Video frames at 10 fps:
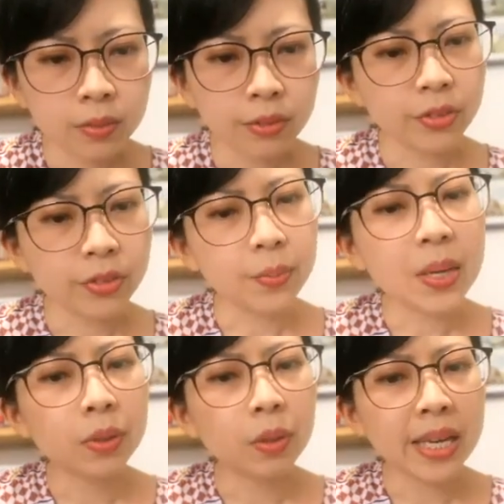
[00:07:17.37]
with the
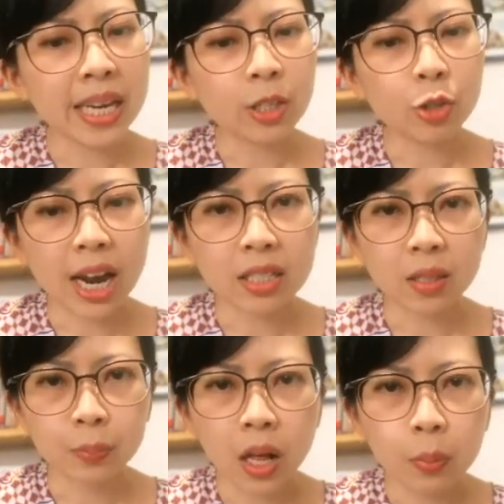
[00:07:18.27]
people being dressed
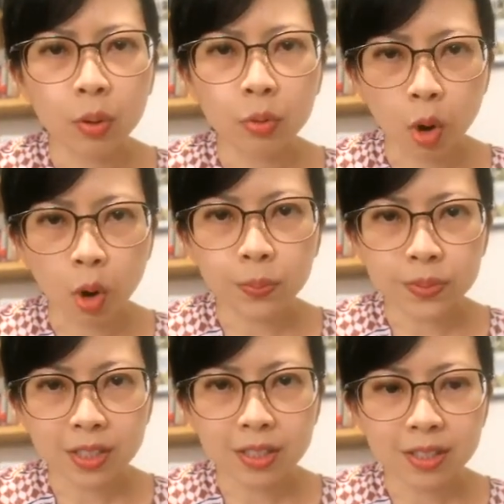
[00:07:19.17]
in purple
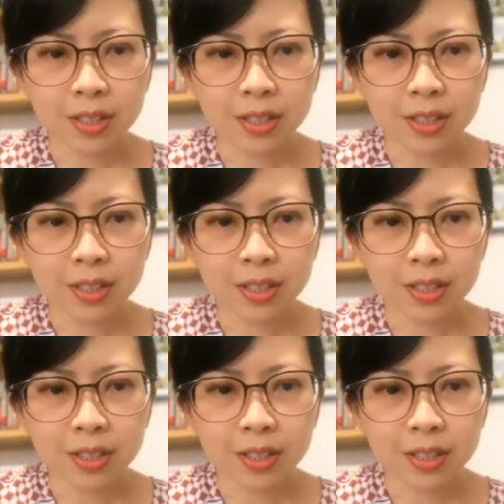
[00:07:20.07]
robes.